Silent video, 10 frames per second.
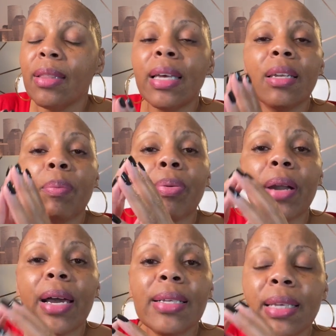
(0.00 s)
Then the
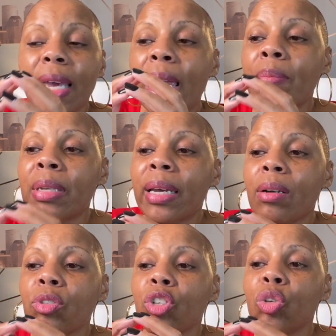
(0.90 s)
price came
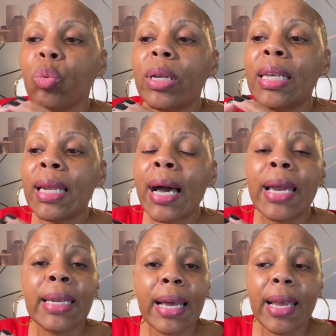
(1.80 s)
down to
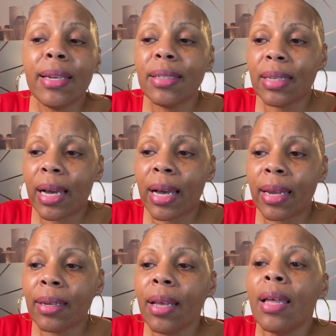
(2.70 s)
twenty-nine
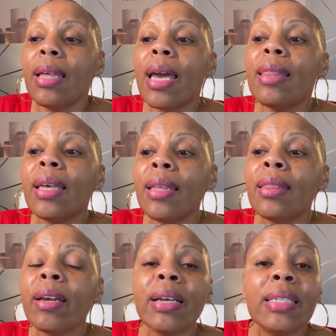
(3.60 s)
ninety-nine, dollars 99 And then
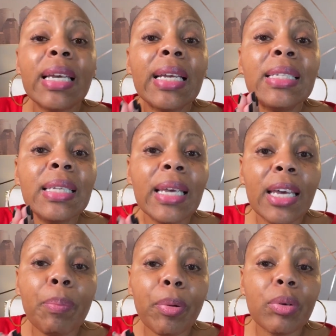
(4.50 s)
there is a
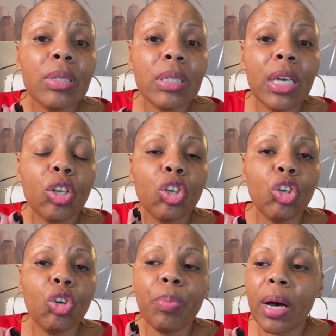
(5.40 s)
10%
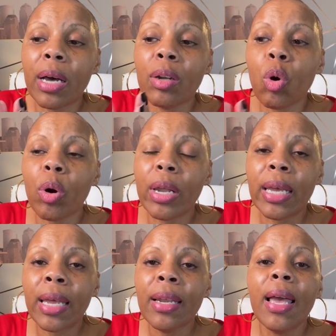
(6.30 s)
coupon on
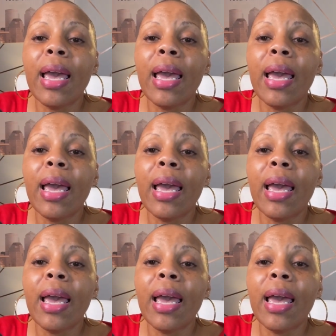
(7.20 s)
it.